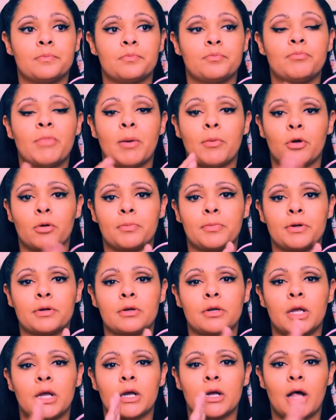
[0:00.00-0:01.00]

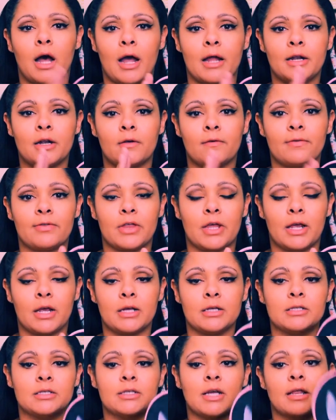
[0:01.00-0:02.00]
memorabilia kind of
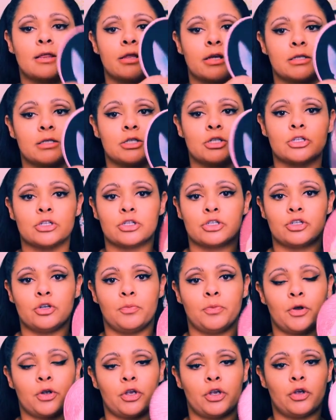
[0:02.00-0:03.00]
things, that this is a
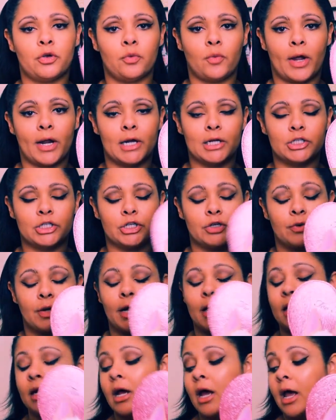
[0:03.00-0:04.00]
super cute way to do
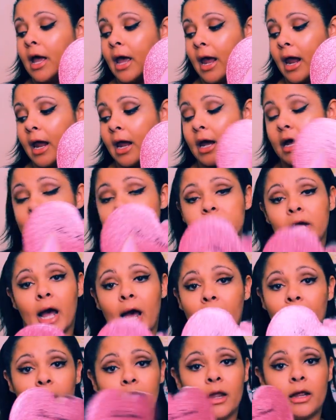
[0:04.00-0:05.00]
it, and
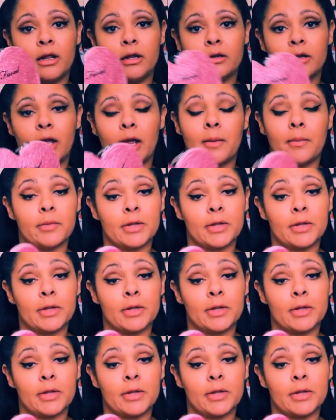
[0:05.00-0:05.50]
I am